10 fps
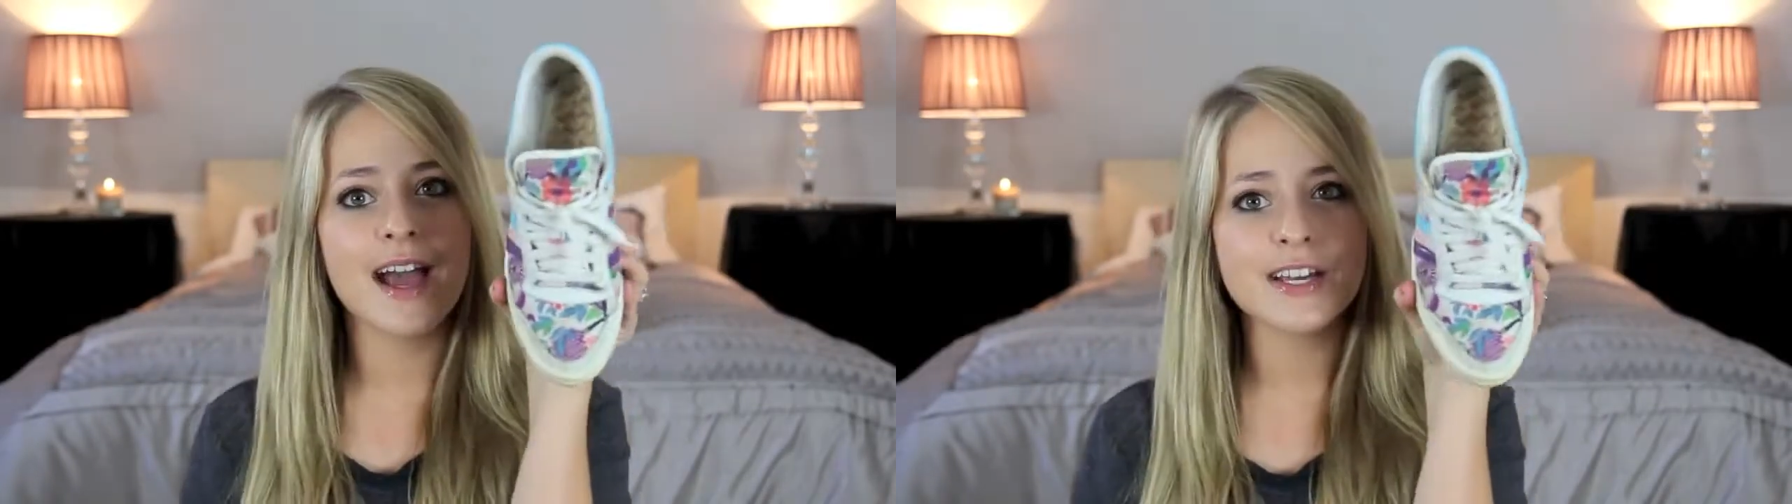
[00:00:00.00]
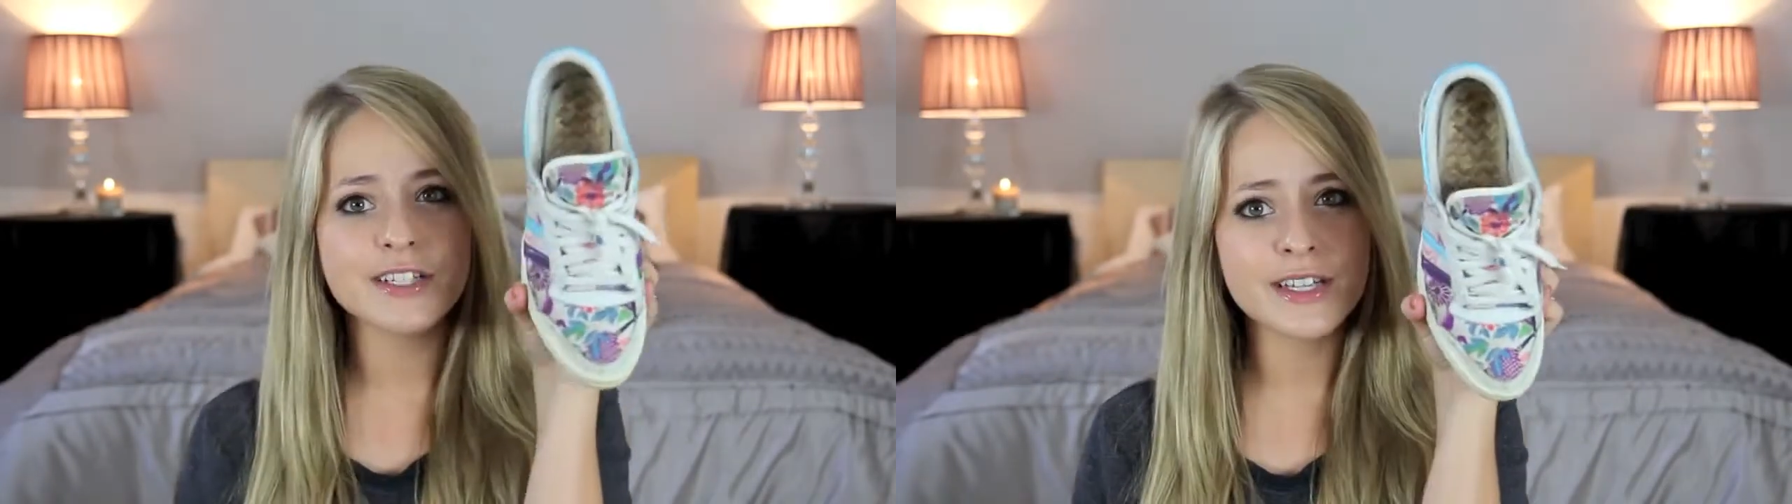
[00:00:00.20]

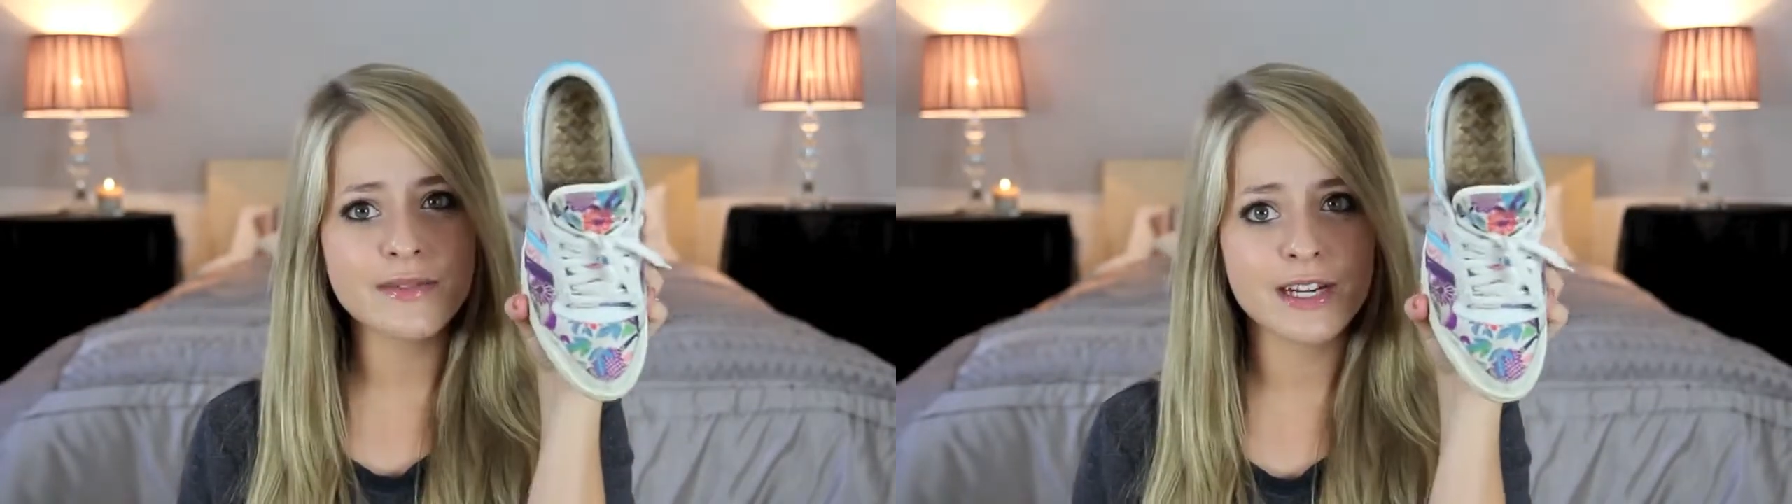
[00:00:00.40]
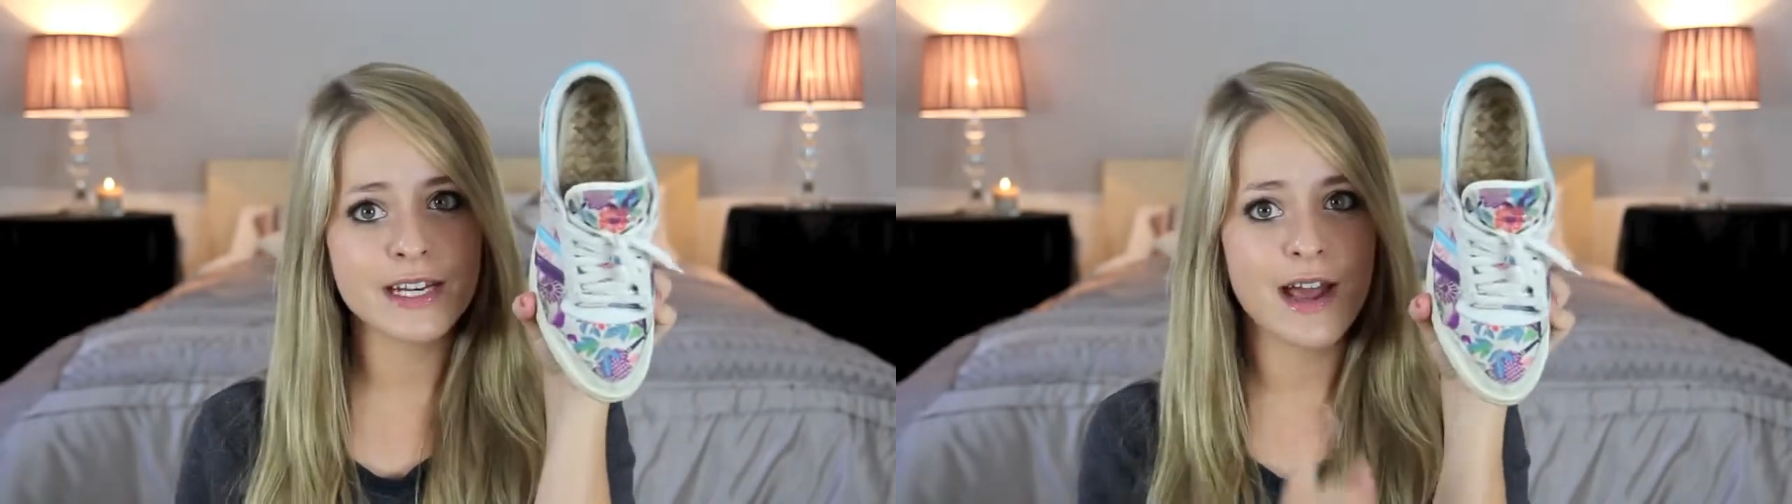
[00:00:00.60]
actually
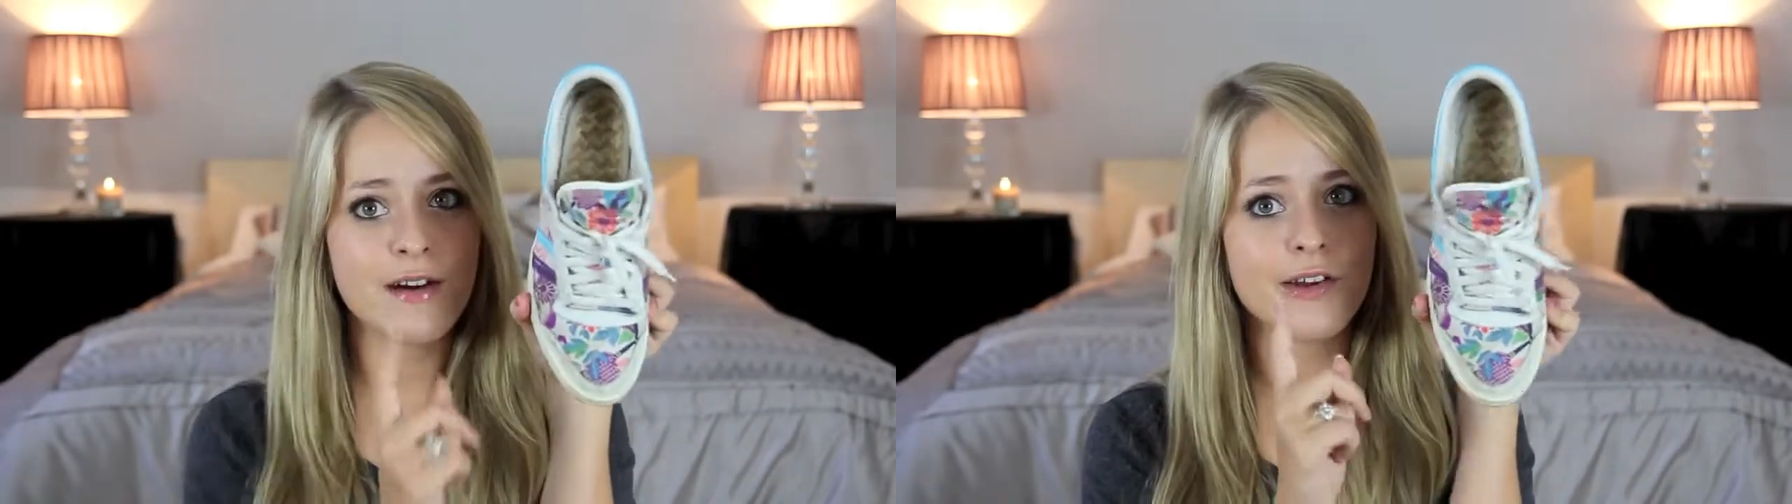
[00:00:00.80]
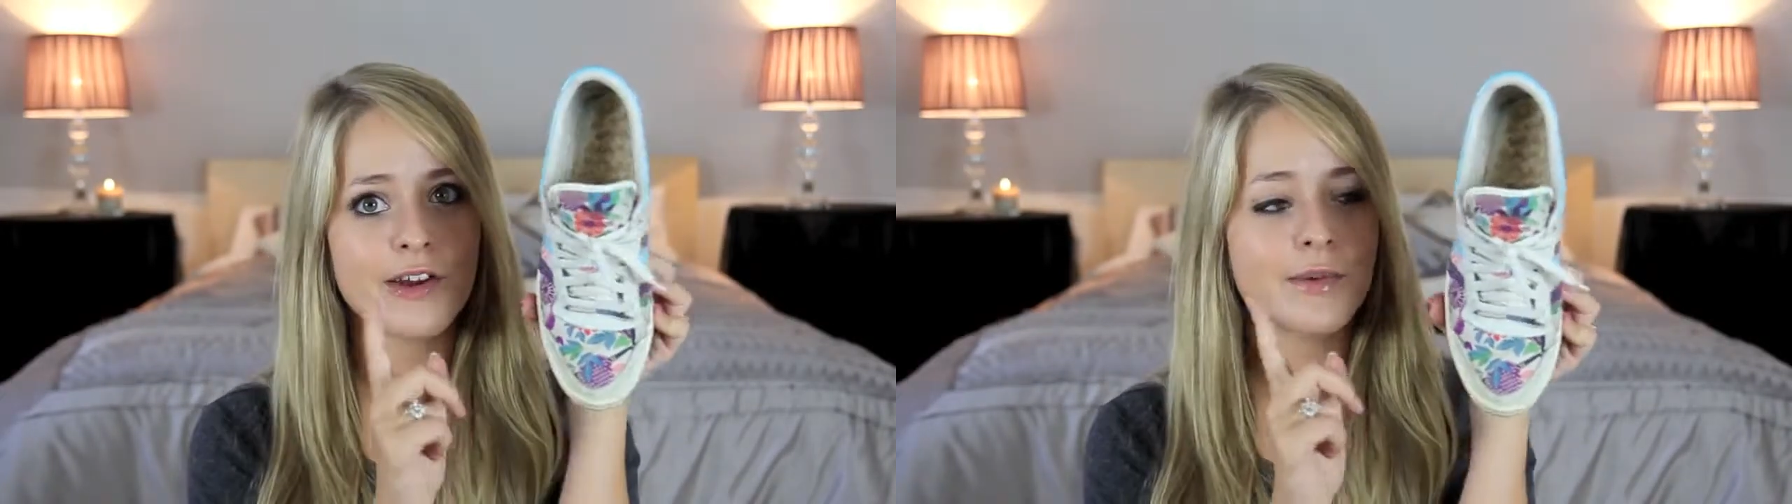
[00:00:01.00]
really
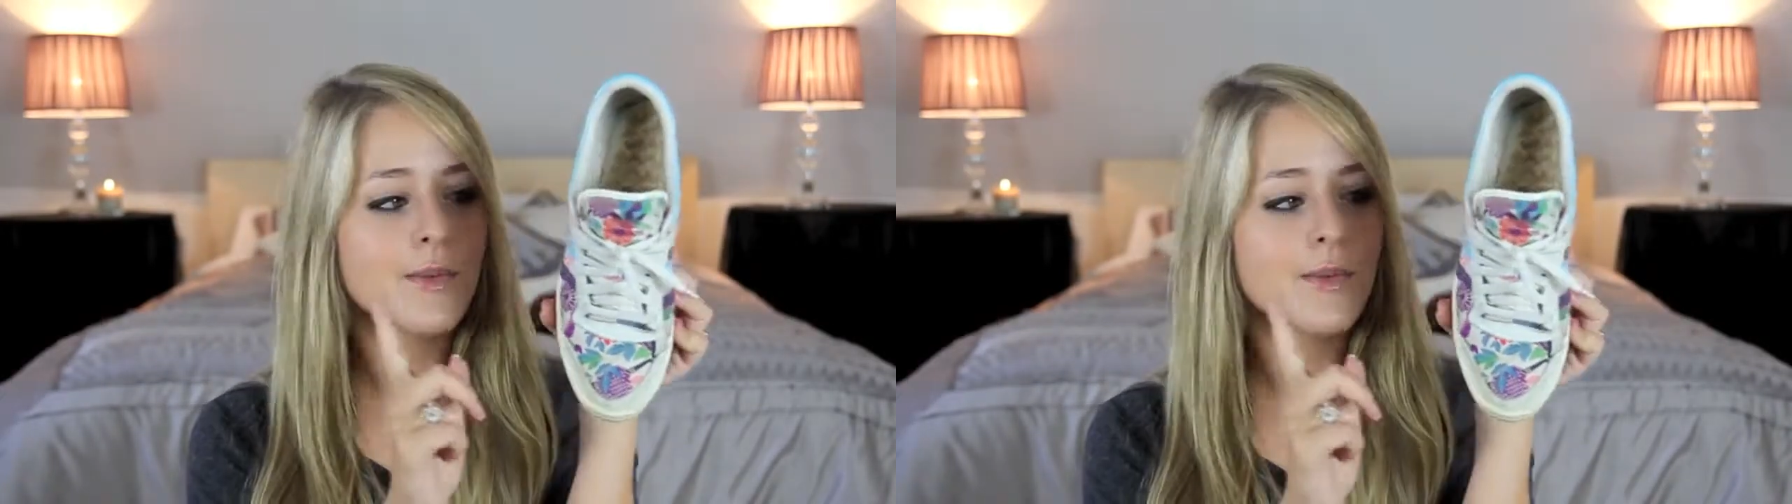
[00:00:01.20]
narrow.